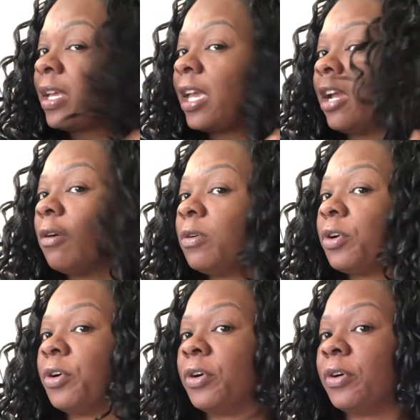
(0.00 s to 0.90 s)
Carol
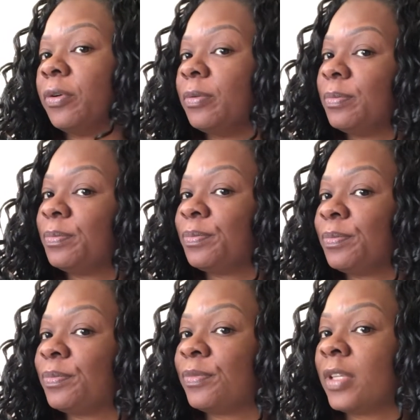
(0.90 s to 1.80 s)
Curl.
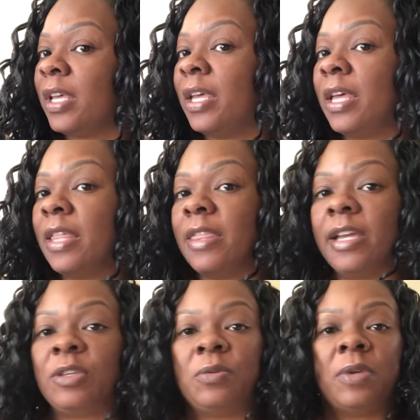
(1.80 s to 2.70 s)
Thank